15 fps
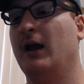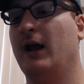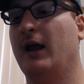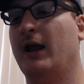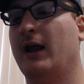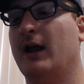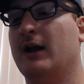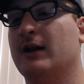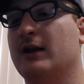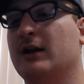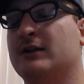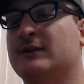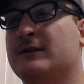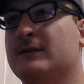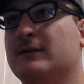and
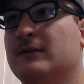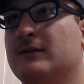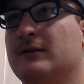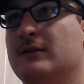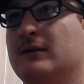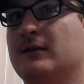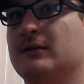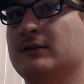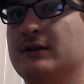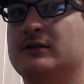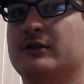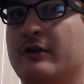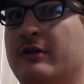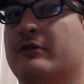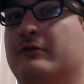it's
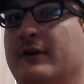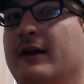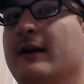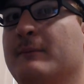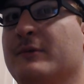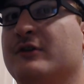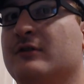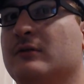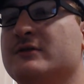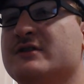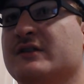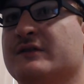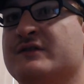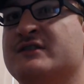literally three episodes of